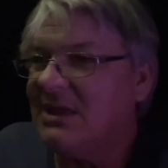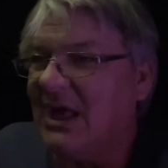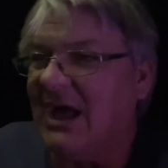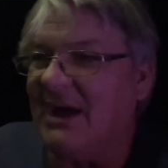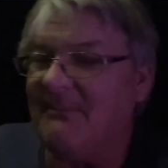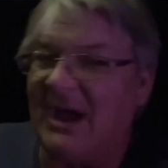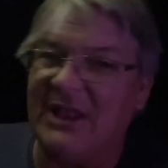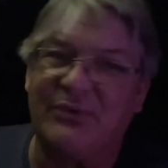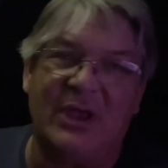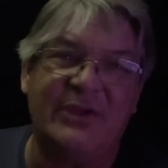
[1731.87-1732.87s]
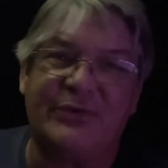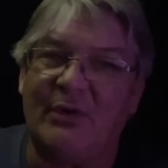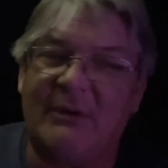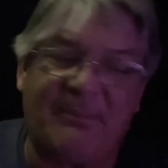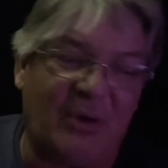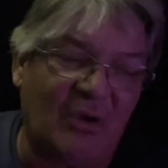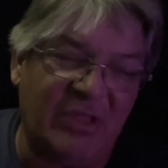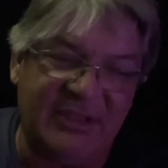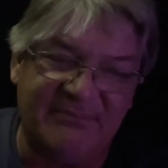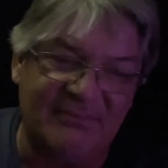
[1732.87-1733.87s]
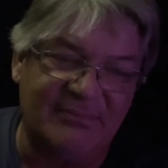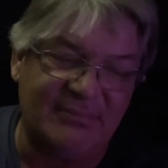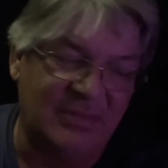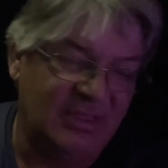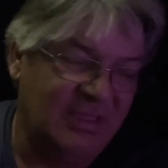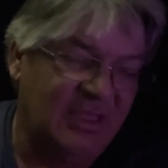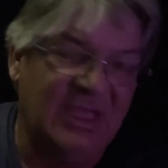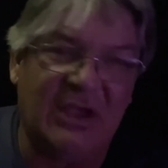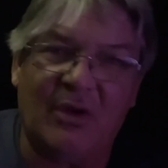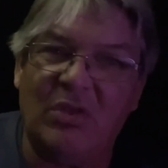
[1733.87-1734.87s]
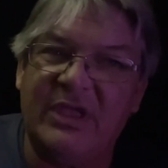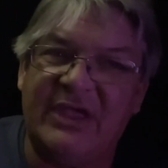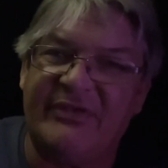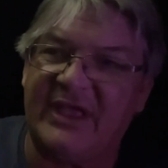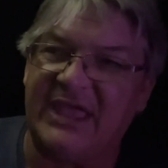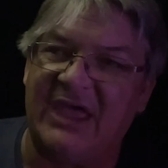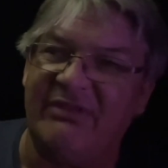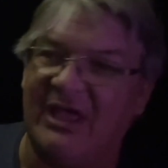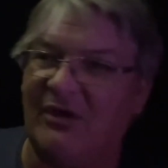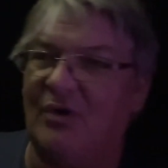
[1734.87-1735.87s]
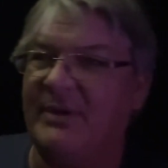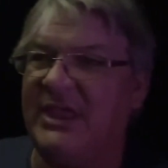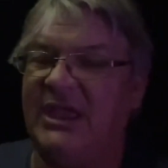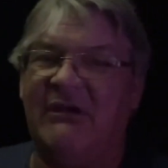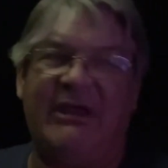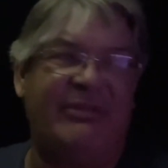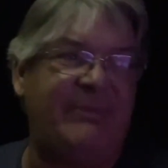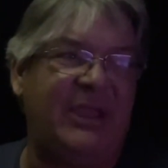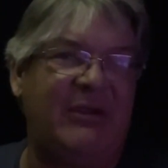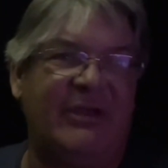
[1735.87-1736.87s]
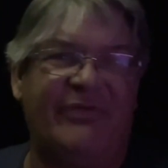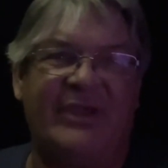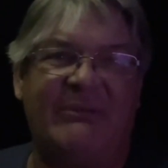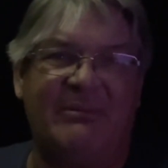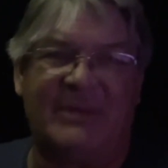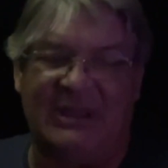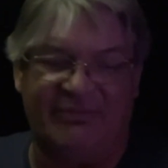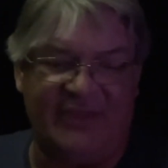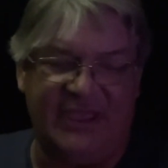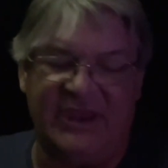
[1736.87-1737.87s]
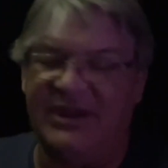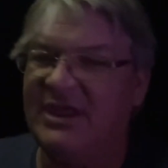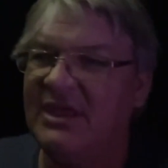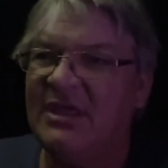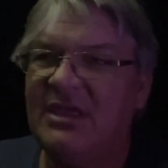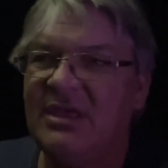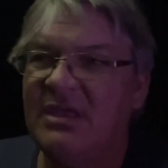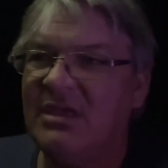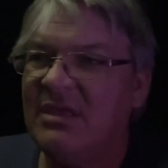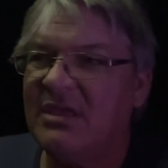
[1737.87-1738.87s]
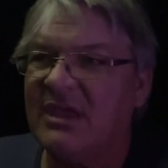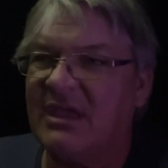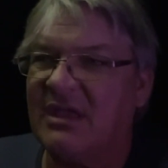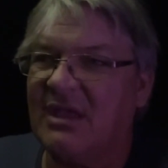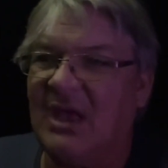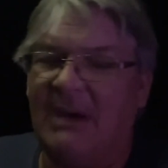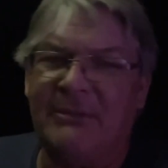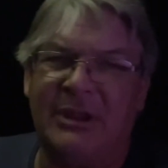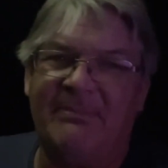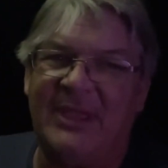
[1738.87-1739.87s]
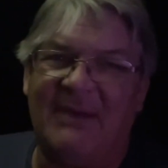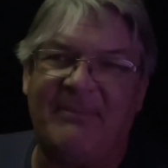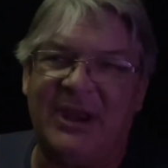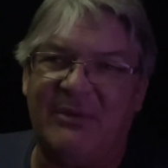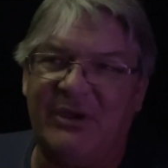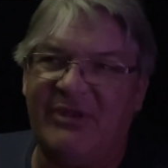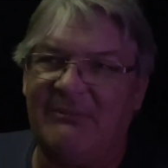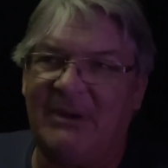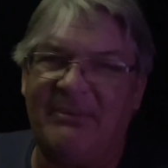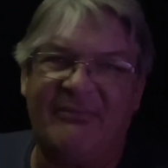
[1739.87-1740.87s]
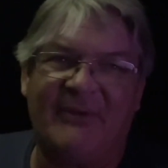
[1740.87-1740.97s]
I try to show up early as I can. Like over here, I have to be here at 7, but I'm thinking I'm going to be up anyways. I'm up at